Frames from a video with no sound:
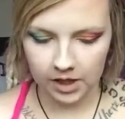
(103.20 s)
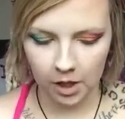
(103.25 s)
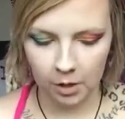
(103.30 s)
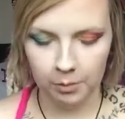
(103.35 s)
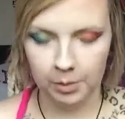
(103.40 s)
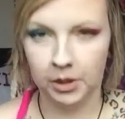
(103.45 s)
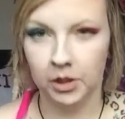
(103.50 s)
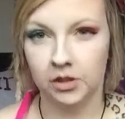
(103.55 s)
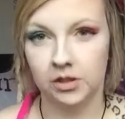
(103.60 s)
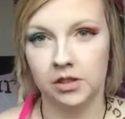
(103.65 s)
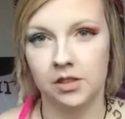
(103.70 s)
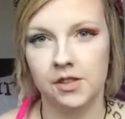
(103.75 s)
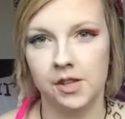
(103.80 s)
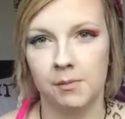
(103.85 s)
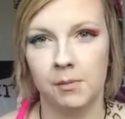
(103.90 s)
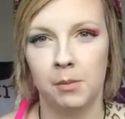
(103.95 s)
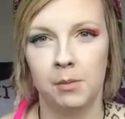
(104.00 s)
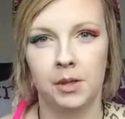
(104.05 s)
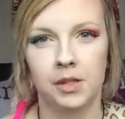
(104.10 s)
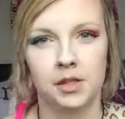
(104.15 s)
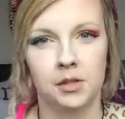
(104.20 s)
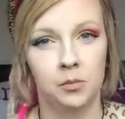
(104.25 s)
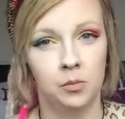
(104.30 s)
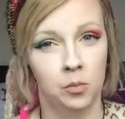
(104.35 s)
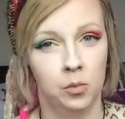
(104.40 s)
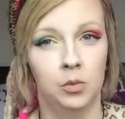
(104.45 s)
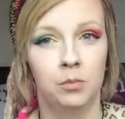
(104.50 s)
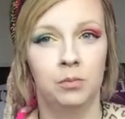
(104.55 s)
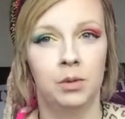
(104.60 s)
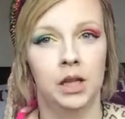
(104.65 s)
It'll be good in the summer because
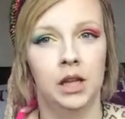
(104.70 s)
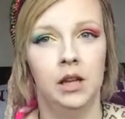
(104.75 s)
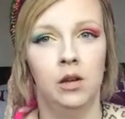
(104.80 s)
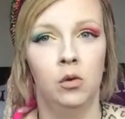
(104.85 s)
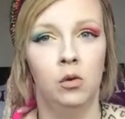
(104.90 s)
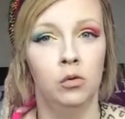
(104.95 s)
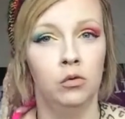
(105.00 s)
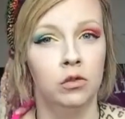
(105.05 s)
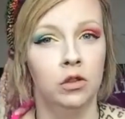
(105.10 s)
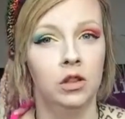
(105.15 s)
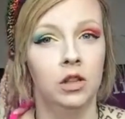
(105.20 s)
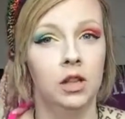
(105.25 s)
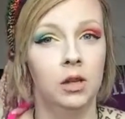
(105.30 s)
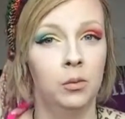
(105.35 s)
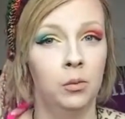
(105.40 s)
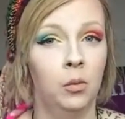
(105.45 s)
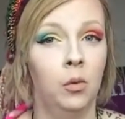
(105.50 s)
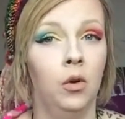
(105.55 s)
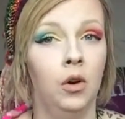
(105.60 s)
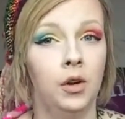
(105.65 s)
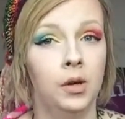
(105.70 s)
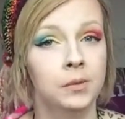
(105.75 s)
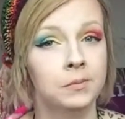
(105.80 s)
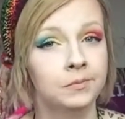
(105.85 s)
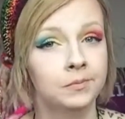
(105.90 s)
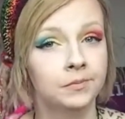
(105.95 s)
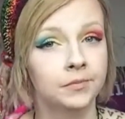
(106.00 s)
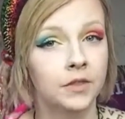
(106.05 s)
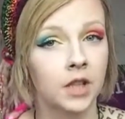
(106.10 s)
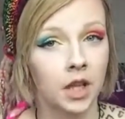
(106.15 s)
it won't be overly warm,
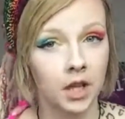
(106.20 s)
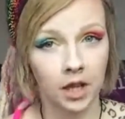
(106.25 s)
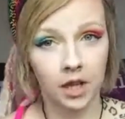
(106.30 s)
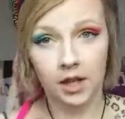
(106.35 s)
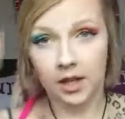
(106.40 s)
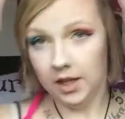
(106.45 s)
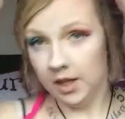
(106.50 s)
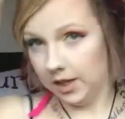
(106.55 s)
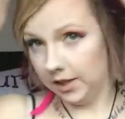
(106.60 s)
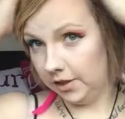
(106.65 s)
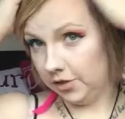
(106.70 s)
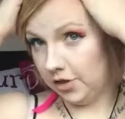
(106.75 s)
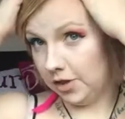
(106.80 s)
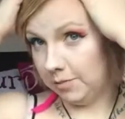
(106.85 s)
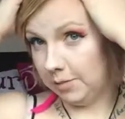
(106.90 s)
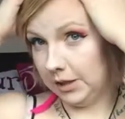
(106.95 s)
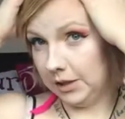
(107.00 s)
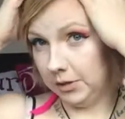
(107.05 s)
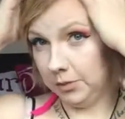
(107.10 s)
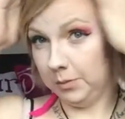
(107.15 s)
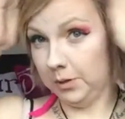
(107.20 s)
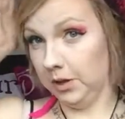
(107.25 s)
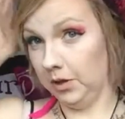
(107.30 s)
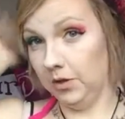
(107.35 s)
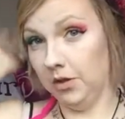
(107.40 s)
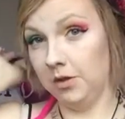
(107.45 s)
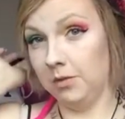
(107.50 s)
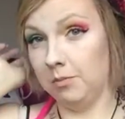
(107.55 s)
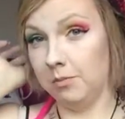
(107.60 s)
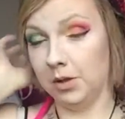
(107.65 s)
and the dread band would be
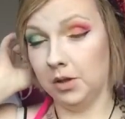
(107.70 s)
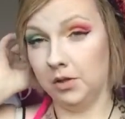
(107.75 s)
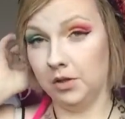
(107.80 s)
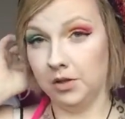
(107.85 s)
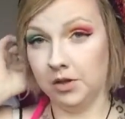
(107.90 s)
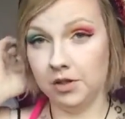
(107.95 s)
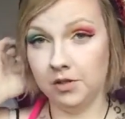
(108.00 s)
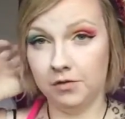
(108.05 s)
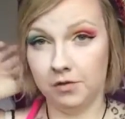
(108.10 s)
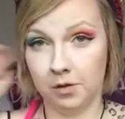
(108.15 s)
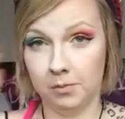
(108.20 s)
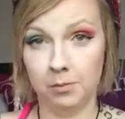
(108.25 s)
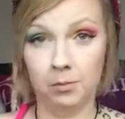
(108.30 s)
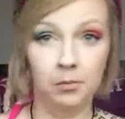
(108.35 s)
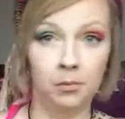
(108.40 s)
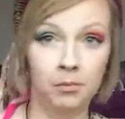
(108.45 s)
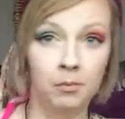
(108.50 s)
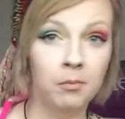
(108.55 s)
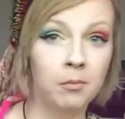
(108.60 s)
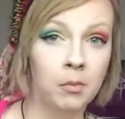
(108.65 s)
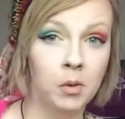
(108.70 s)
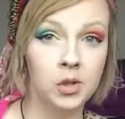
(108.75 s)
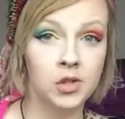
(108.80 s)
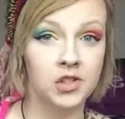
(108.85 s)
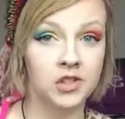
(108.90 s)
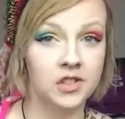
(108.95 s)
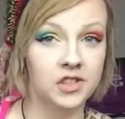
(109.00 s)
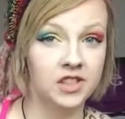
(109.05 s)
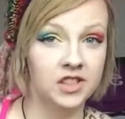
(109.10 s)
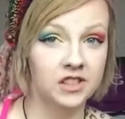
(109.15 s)
good because for
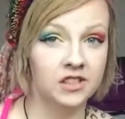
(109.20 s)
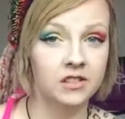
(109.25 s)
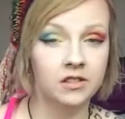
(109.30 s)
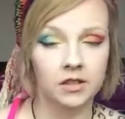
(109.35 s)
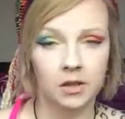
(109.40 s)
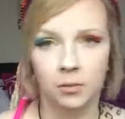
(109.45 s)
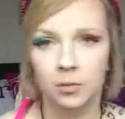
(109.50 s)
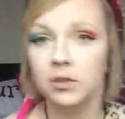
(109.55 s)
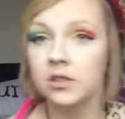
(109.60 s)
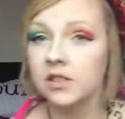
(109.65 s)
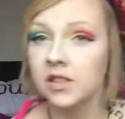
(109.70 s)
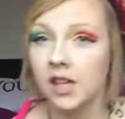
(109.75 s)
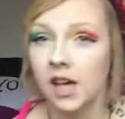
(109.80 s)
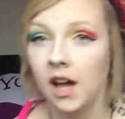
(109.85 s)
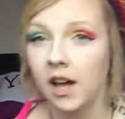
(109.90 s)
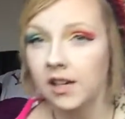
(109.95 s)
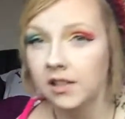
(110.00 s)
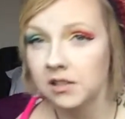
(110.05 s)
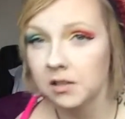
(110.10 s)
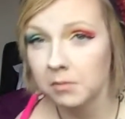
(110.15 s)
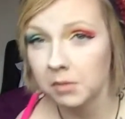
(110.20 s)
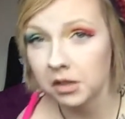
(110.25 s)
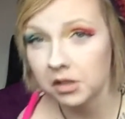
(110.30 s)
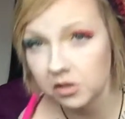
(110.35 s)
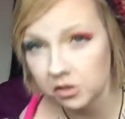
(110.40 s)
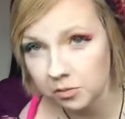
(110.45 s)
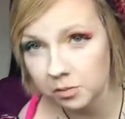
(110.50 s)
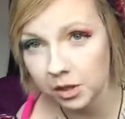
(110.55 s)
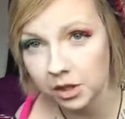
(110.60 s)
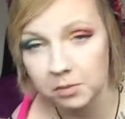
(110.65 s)
most seasons, I wouldn't say high summer
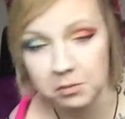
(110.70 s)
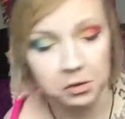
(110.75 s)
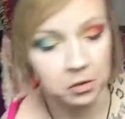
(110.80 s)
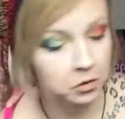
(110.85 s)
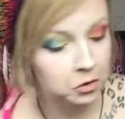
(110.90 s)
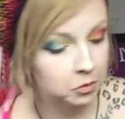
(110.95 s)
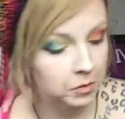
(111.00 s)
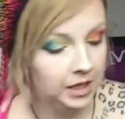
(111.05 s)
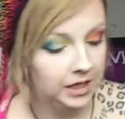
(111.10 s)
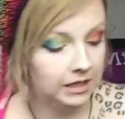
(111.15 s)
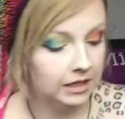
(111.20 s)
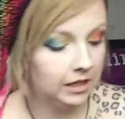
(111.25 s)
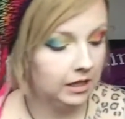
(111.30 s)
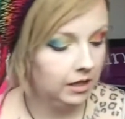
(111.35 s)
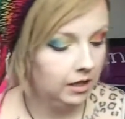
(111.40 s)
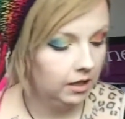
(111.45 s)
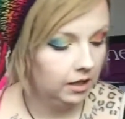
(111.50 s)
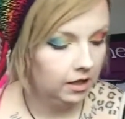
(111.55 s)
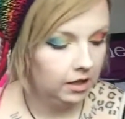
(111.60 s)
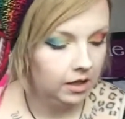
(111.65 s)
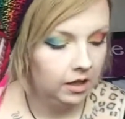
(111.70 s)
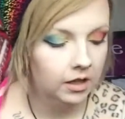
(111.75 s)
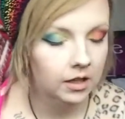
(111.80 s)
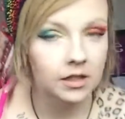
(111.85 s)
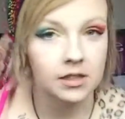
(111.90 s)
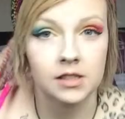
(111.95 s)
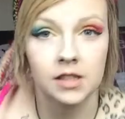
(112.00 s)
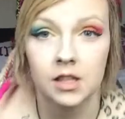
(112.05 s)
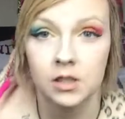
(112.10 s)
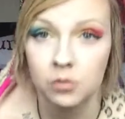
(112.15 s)
because you'd probably be too sweaty,
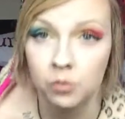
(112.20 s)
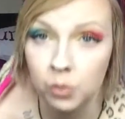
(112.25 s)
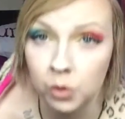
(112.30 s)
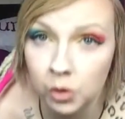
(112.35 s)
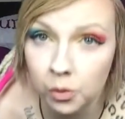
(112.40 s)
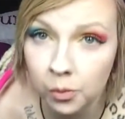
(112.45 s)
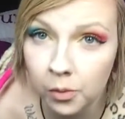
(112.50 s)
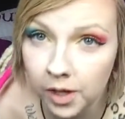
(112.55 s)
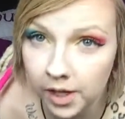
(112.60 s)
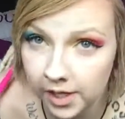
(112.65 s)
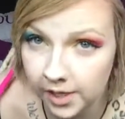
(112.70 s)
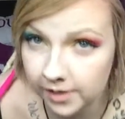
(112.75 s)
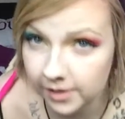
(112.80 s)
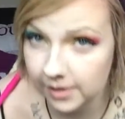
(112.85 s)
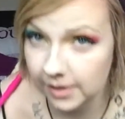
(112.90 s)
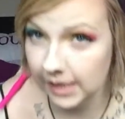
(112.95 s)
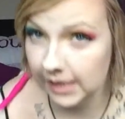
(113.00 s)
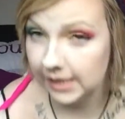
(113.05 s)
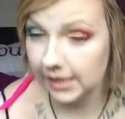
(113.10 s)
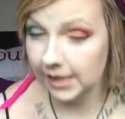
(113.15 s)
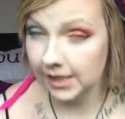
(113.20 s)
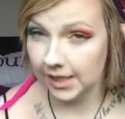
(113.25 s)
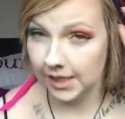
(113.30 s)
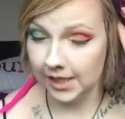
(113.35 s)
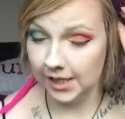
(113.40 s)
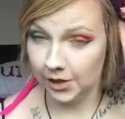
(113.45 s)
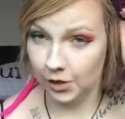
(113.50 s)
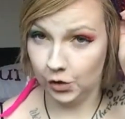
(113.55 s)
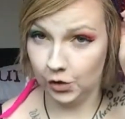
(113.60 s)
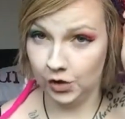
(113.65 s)
because it is wool, it is knitted,
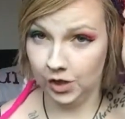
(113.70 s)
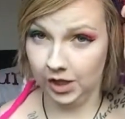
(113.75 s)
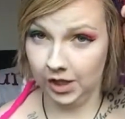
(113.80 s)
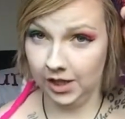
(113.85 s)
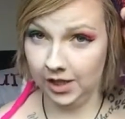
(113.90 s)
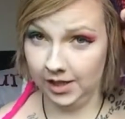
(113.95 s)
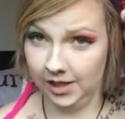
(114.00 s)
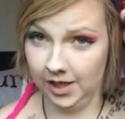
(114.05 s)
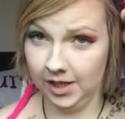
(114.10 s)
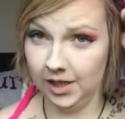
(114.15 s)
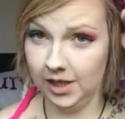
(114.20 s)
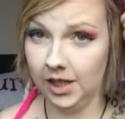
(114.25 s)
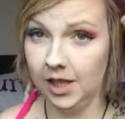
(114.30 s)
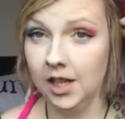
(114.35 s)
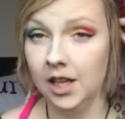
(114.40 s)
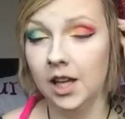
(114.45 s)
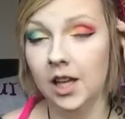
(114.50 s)
and it is really thick.